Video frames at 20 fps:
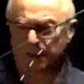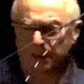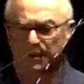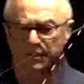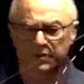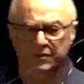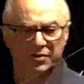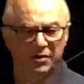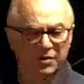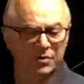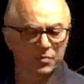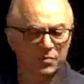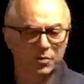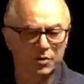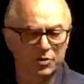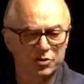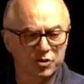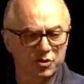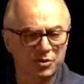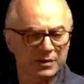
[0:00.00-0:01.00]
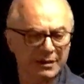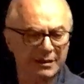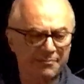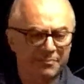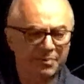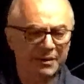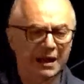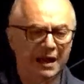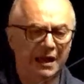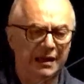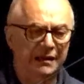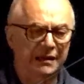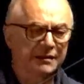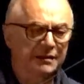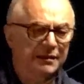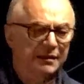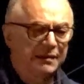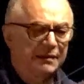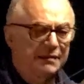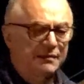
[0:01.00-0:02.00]
So what you're applying
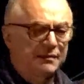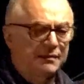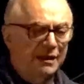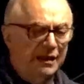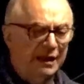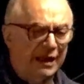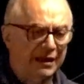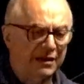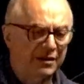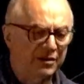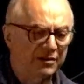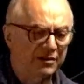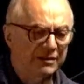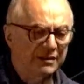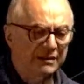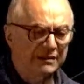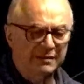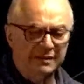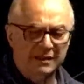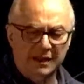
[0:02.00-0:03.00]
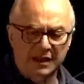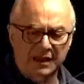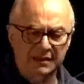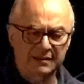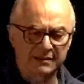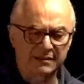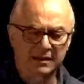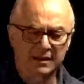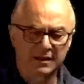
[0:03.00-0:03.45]
is along these lines.